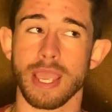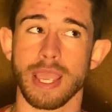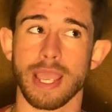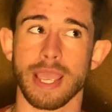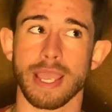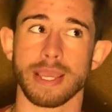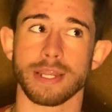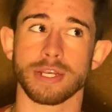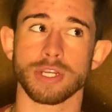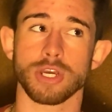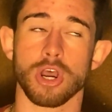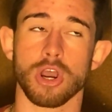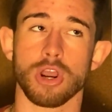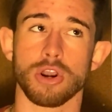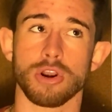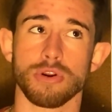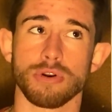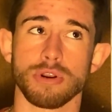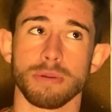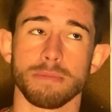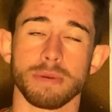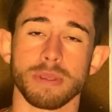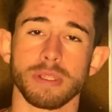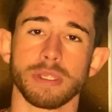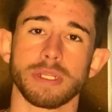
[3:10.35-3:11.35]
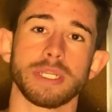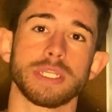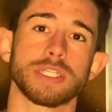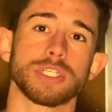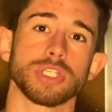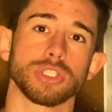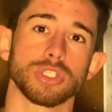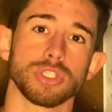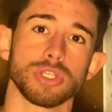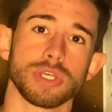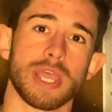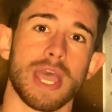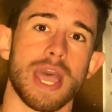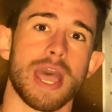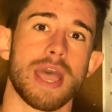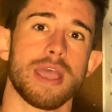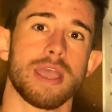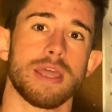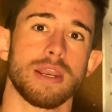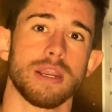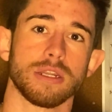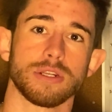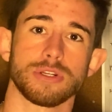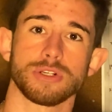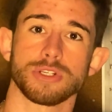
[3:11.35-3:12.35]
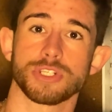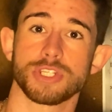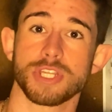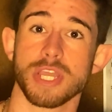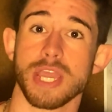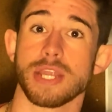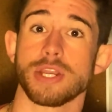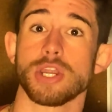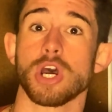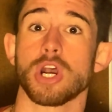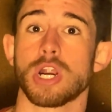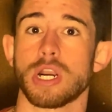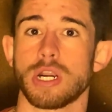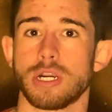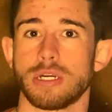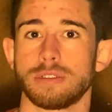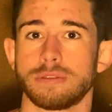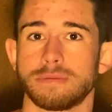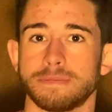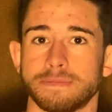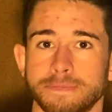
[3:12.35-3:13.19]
and our own ability to look at and understand art.